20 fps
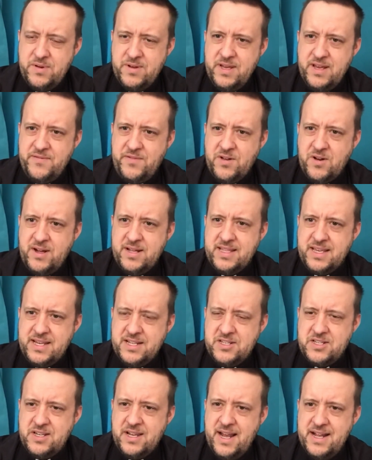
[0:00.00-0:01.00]
if you like, the
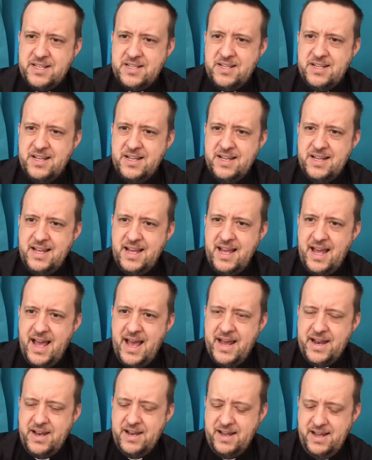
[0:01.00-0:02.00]
internet
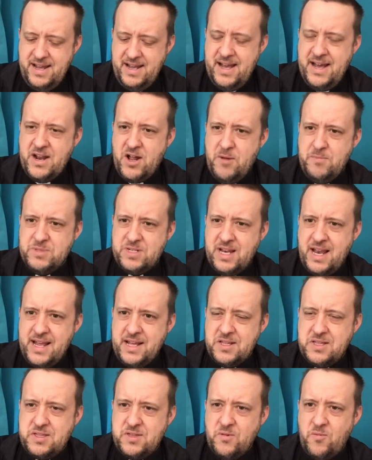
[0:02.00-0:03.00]
at arm's
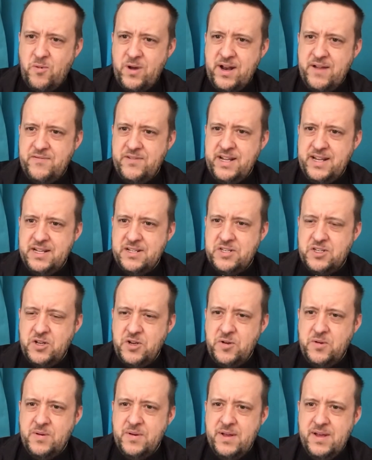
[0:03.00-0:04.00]
length when I've needed
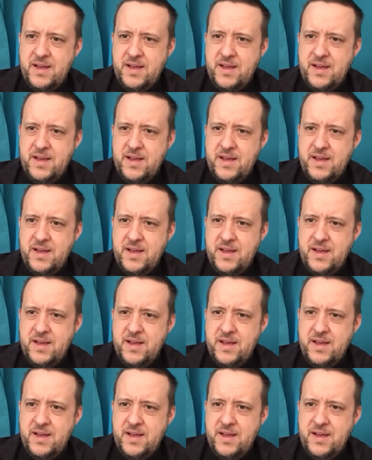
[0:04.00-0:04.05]
to